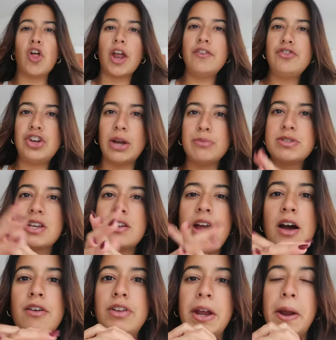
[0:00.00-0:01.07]
A lot of jams can
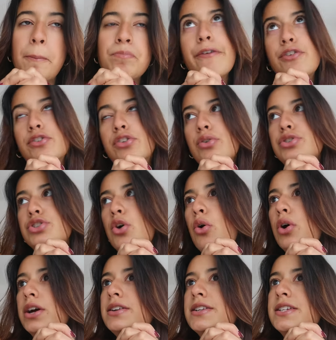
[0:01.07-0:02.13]
have like high fructose
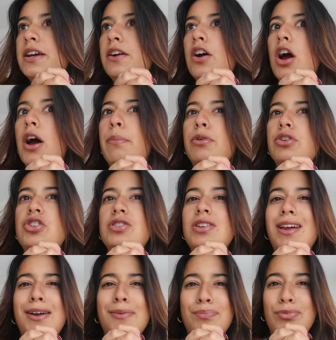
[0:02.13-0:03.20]
corn syrup or just
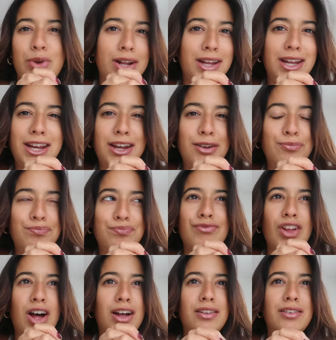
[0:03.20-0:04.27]
like really
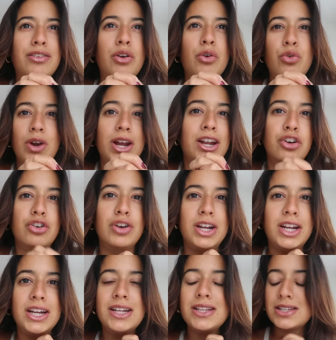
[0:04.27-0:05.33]
not so great
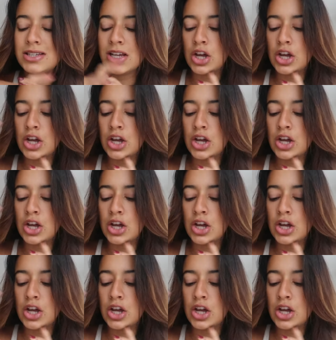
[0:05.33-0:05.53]
ingredients.